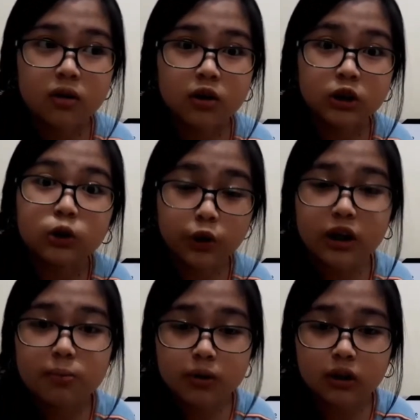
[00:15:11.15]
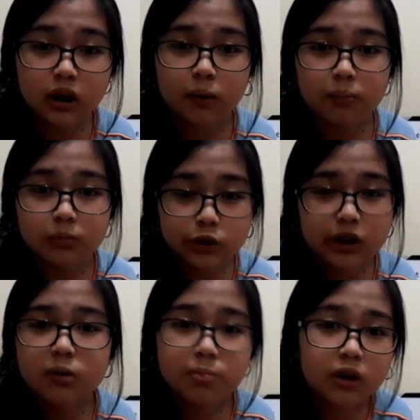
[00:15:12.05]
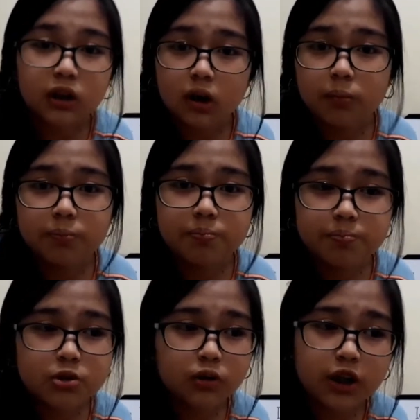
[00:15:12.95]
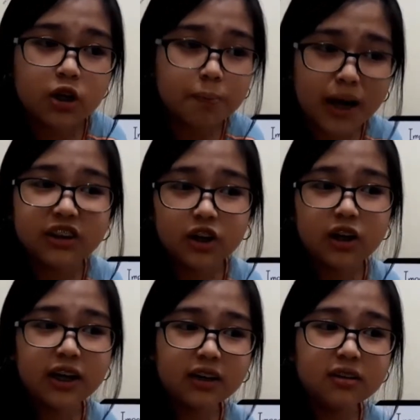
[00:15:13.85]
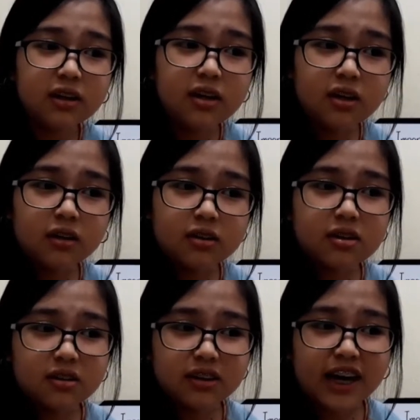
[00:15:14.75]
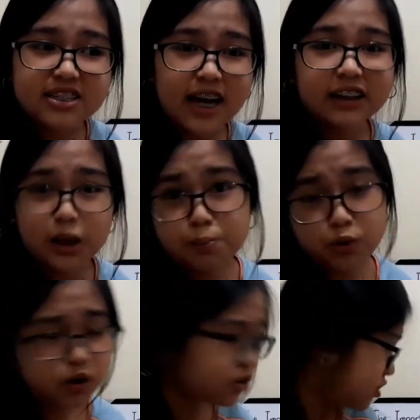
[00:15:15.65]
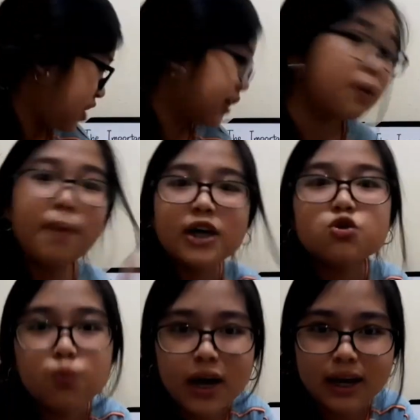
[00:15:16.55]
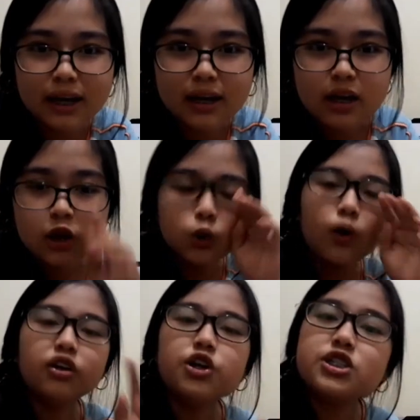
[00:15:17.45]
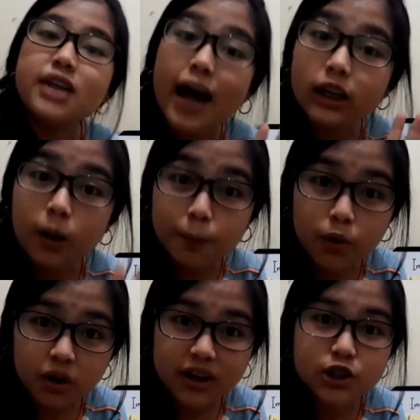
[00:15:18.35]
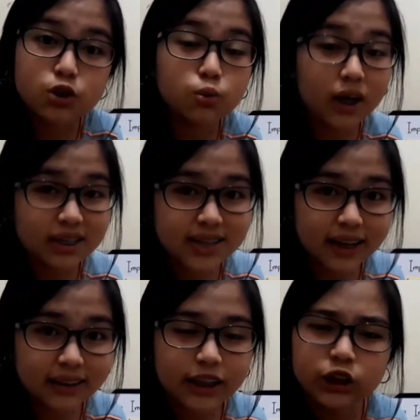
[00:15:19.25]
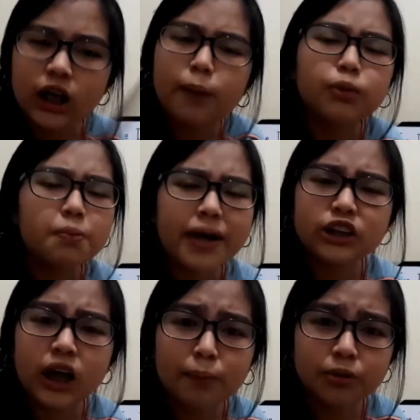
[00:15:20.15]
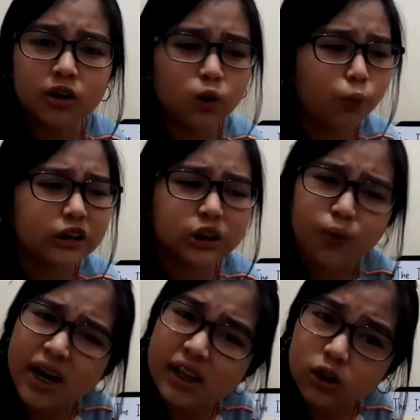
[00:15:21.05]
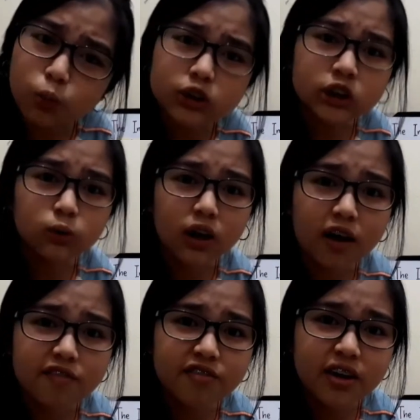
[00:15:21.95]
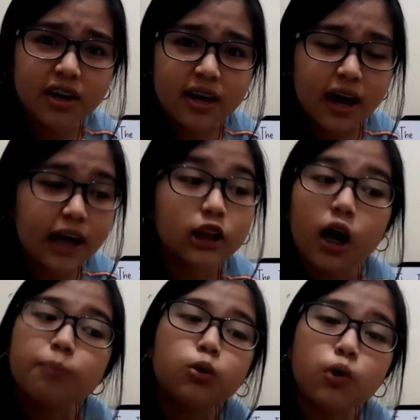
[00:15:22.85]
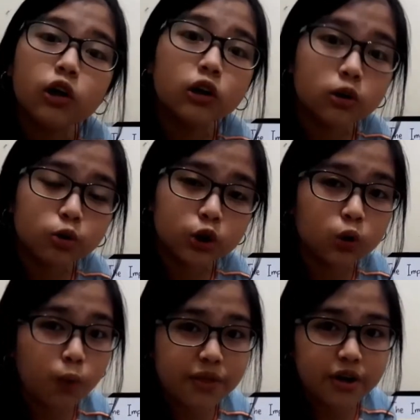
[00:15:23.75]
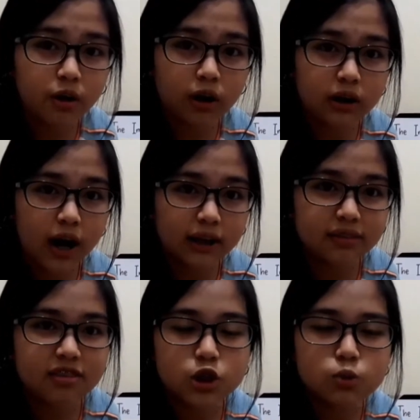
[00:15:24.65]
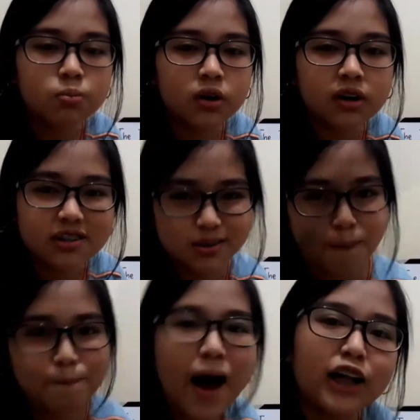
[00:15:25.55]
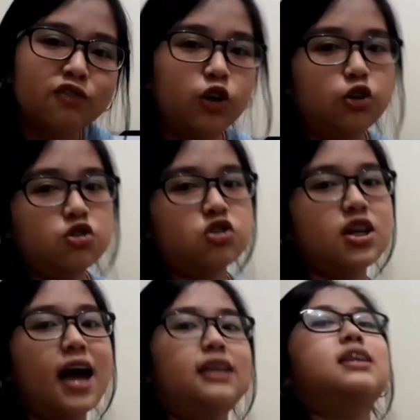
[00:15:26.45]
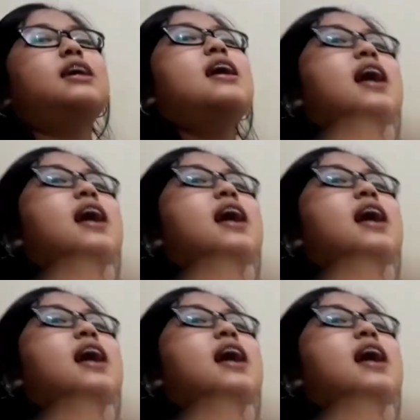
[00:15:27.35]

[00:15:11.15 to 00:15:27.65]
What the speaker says: So join a book club. Join a book club so that you're better in dissecting books. And the best way to understand a book is to dissect it chapter by chapter, the ones you hate, the ones you love, and come to a conclusion whether or not this book is impactful to society.